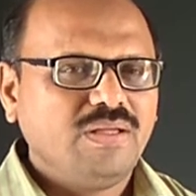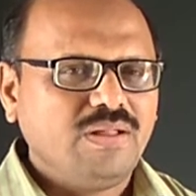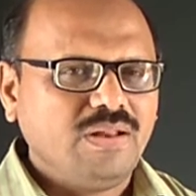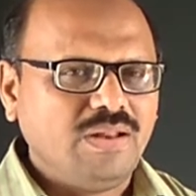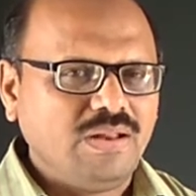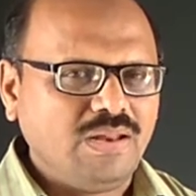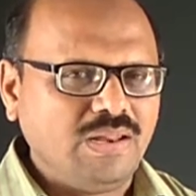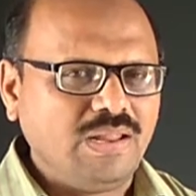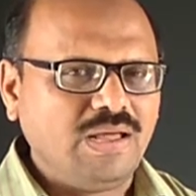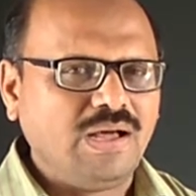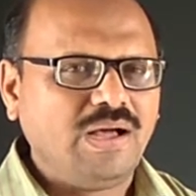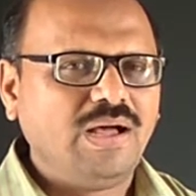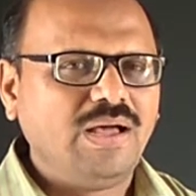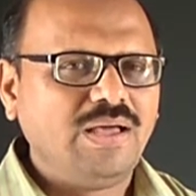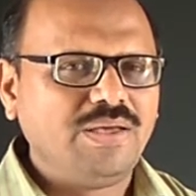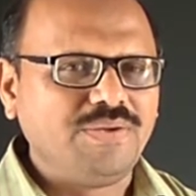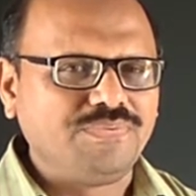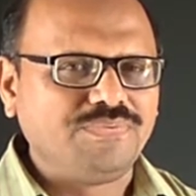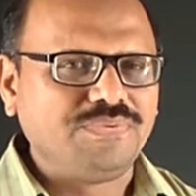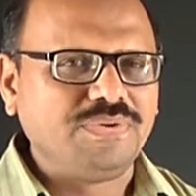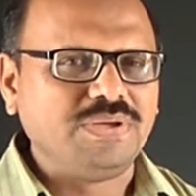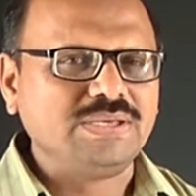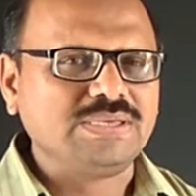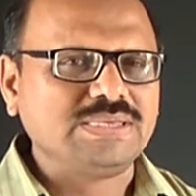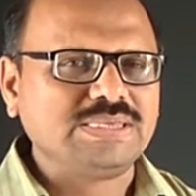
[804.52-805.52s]

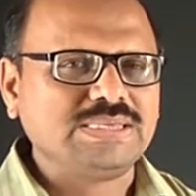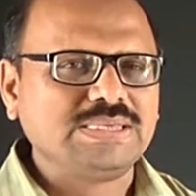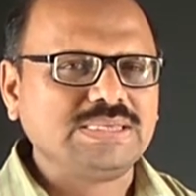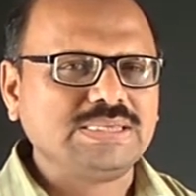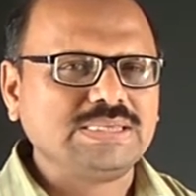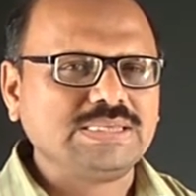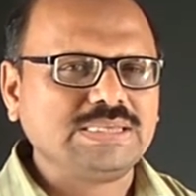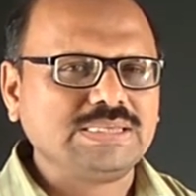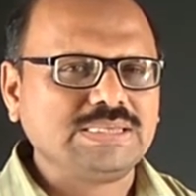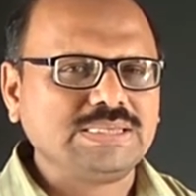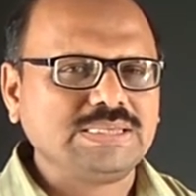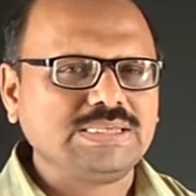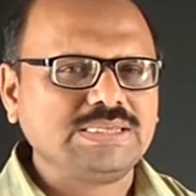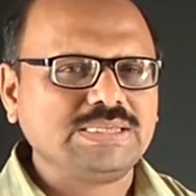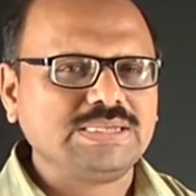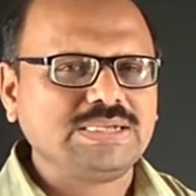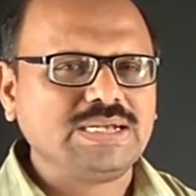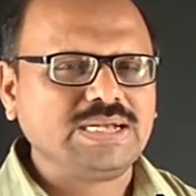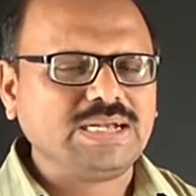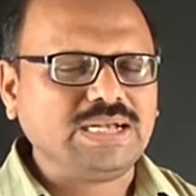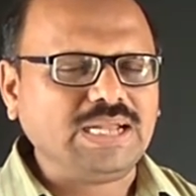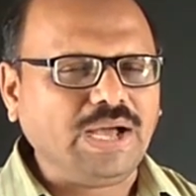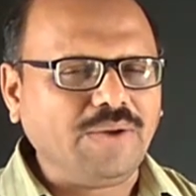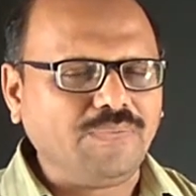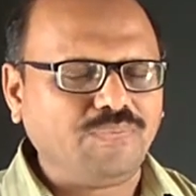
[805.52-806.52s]
Life is
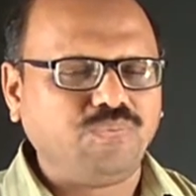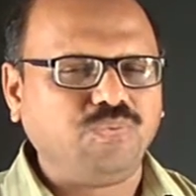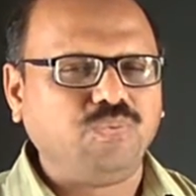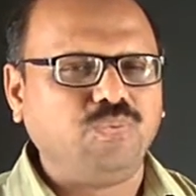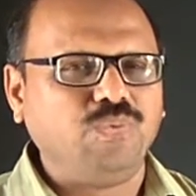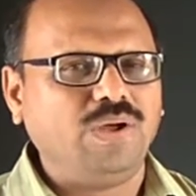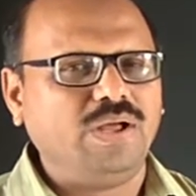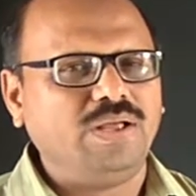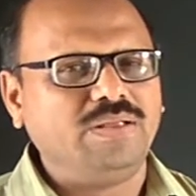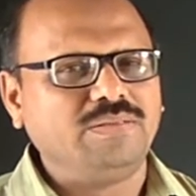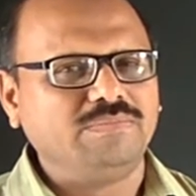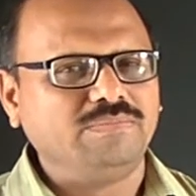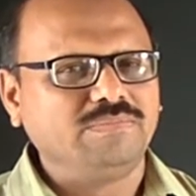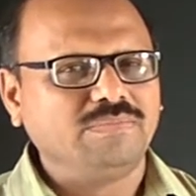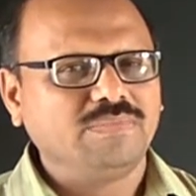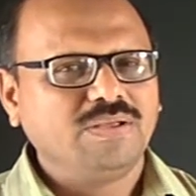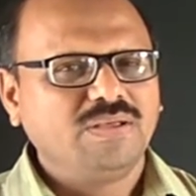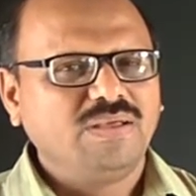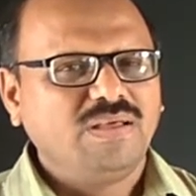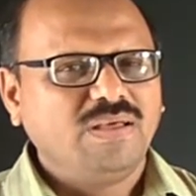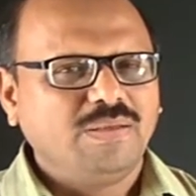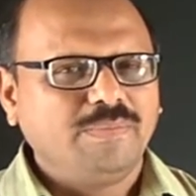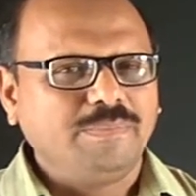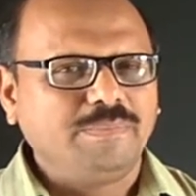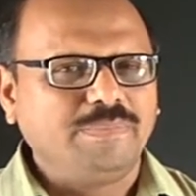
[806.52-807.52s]
tough one.
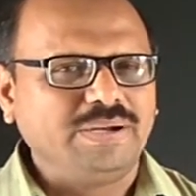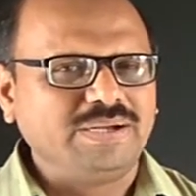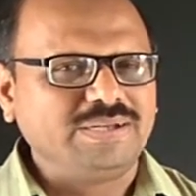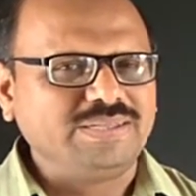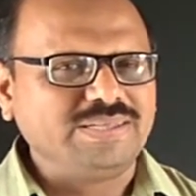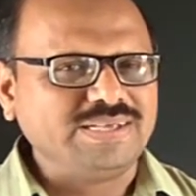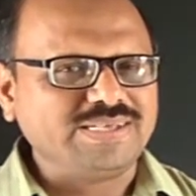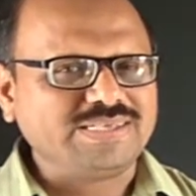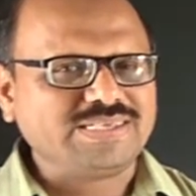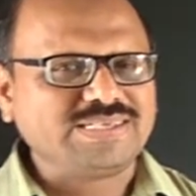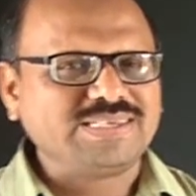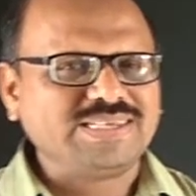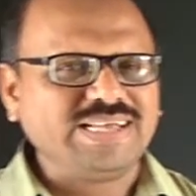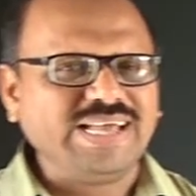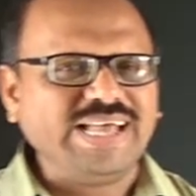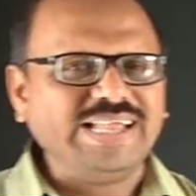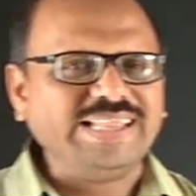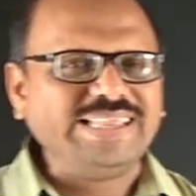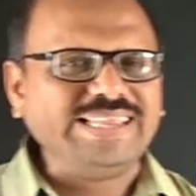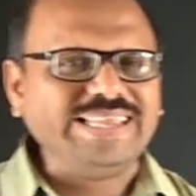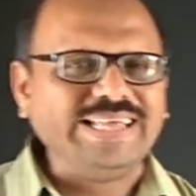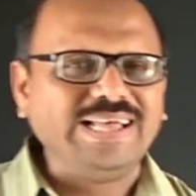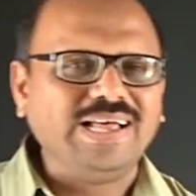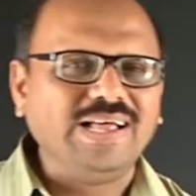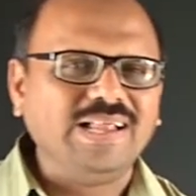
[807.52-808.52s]
But this
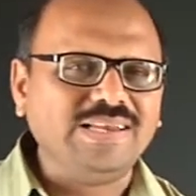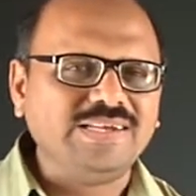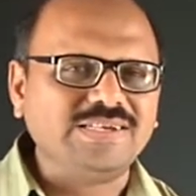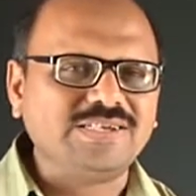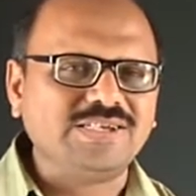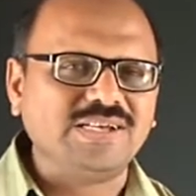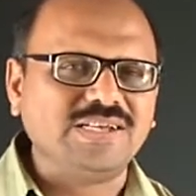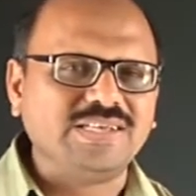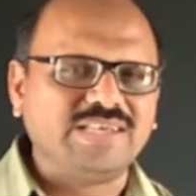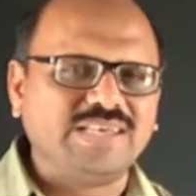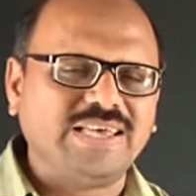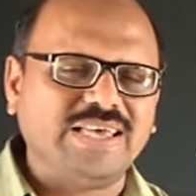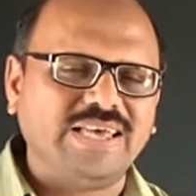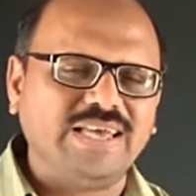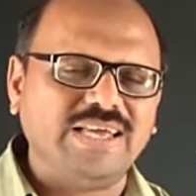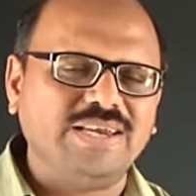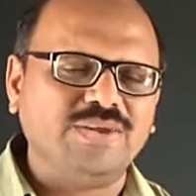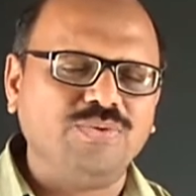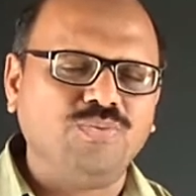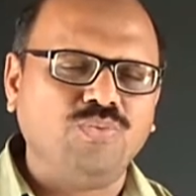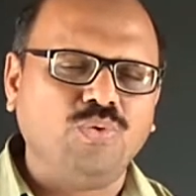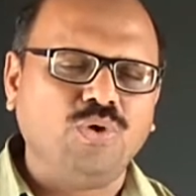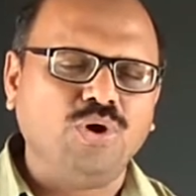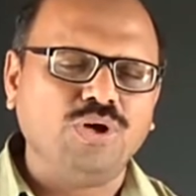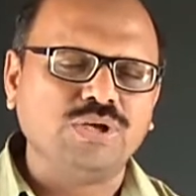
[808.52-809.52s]
10-year little
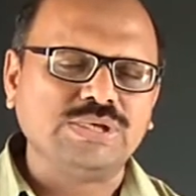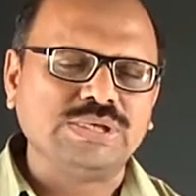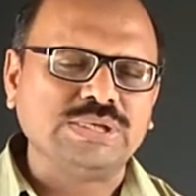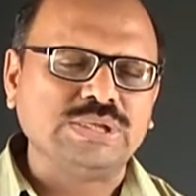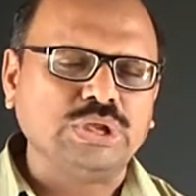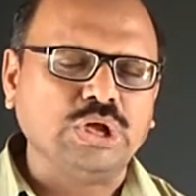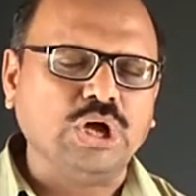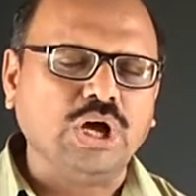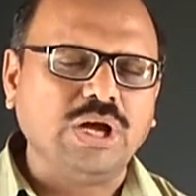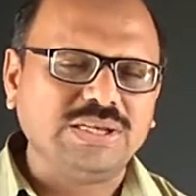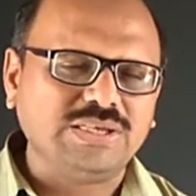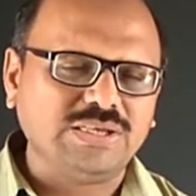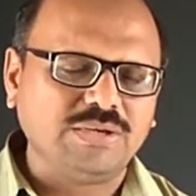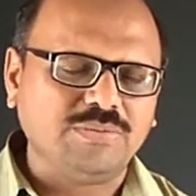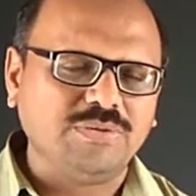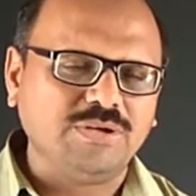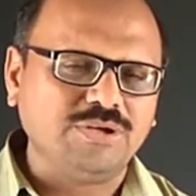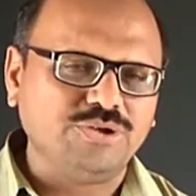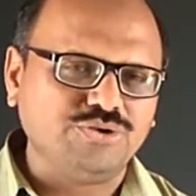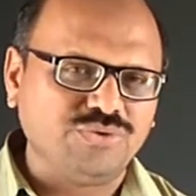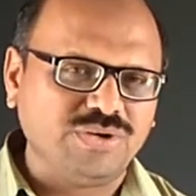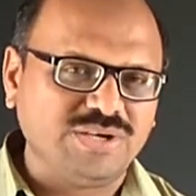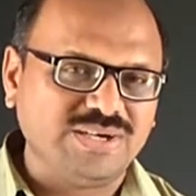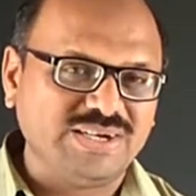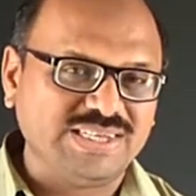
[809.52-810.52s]
kid was not
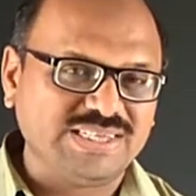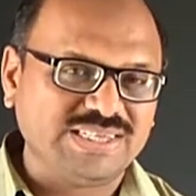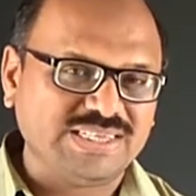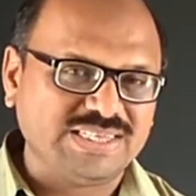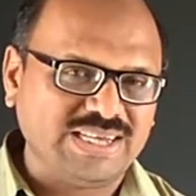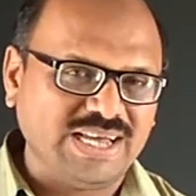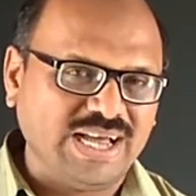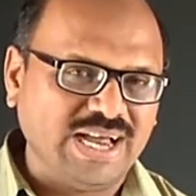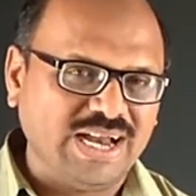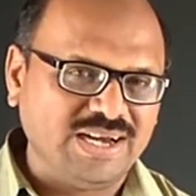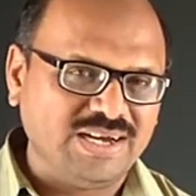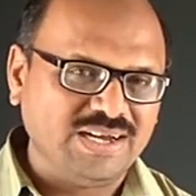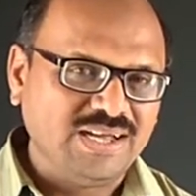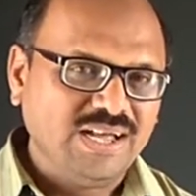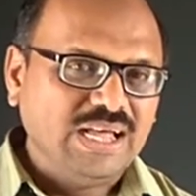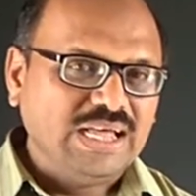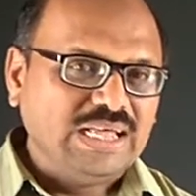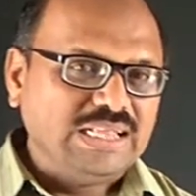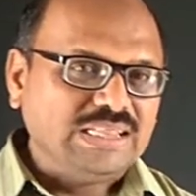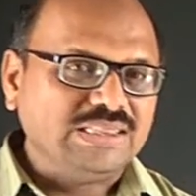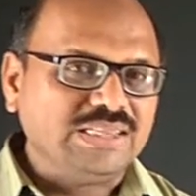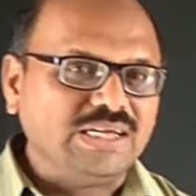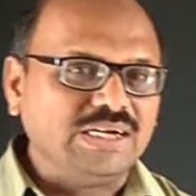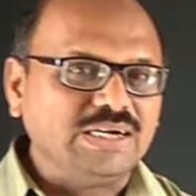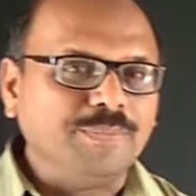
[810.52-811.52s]
able to understand
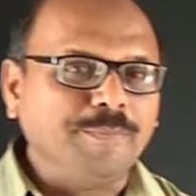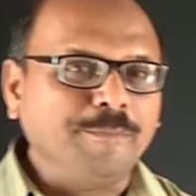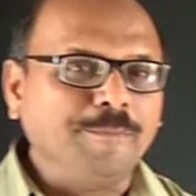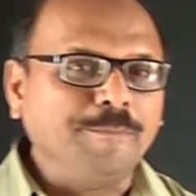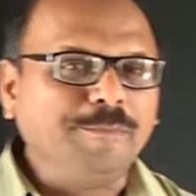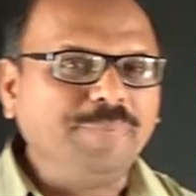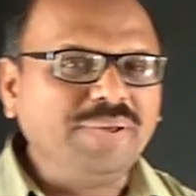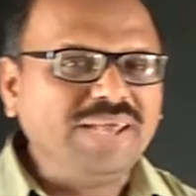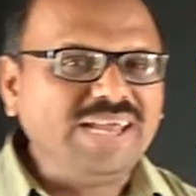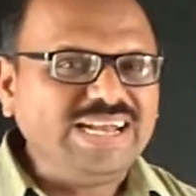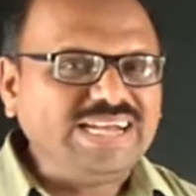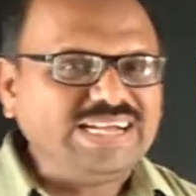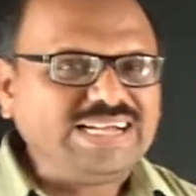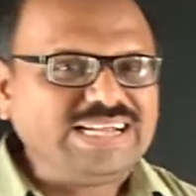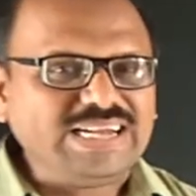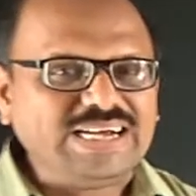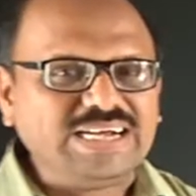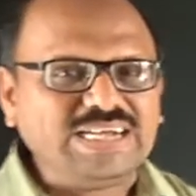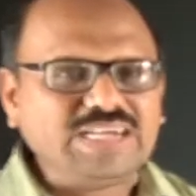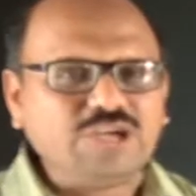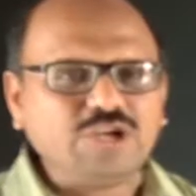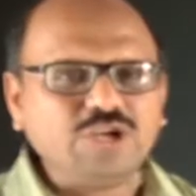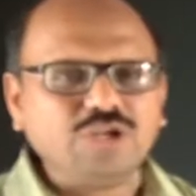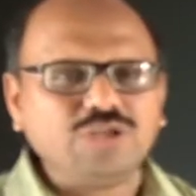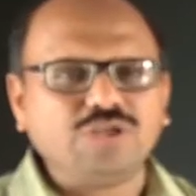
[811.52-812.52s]
the
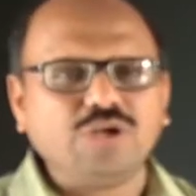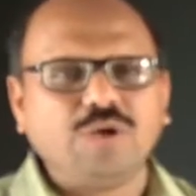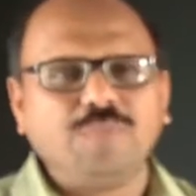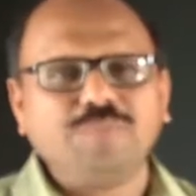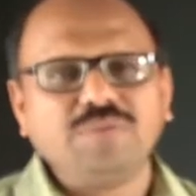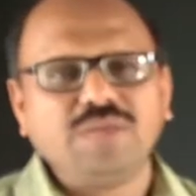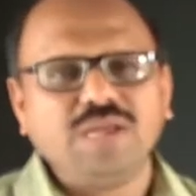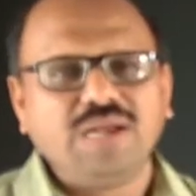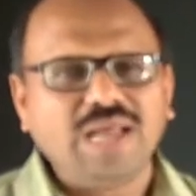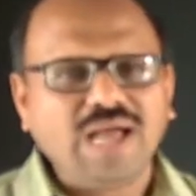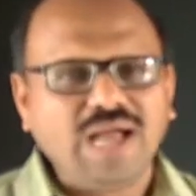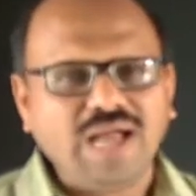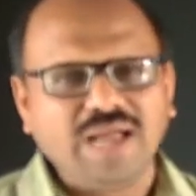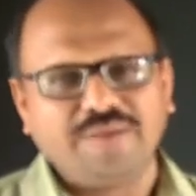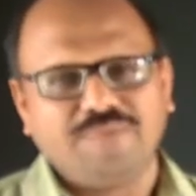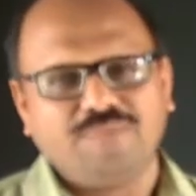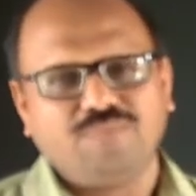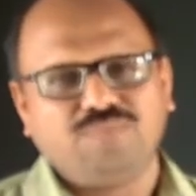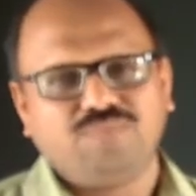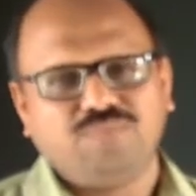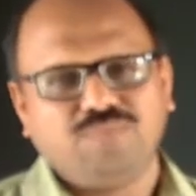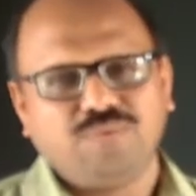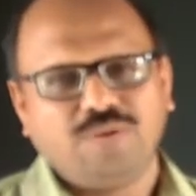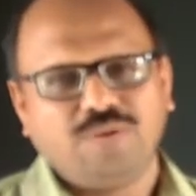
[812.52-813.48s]
bitter truth of the life.